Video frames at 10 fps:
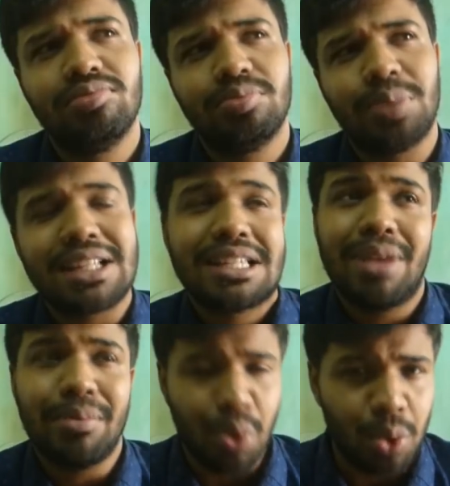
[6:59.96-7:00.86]
passing
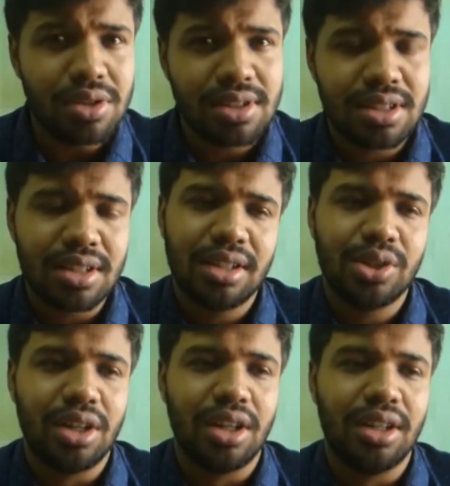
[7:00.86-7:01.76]
my boards,
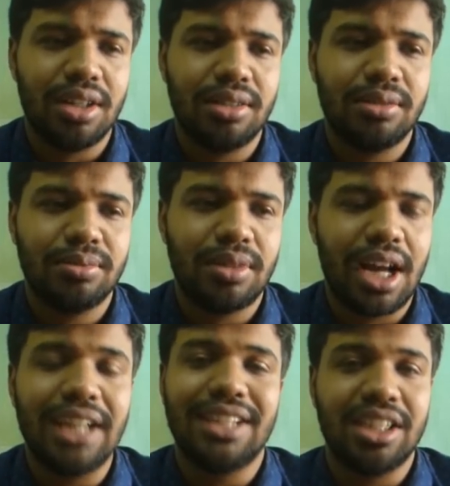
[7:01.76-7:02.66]

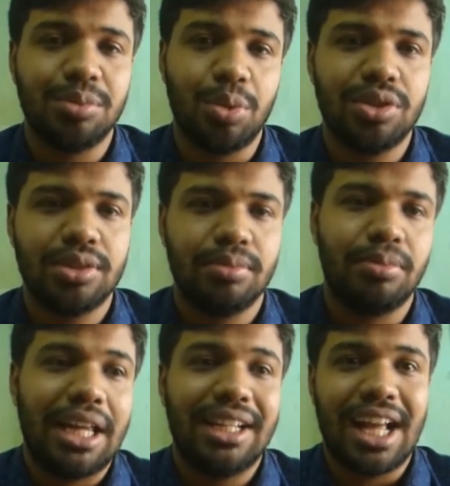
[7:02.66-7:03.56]
high standard boards,
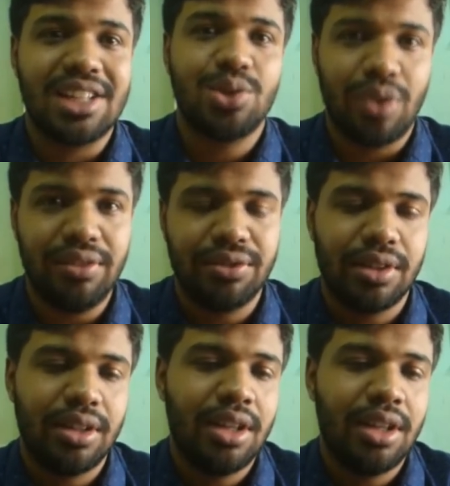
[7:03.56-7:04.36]
my class 12th,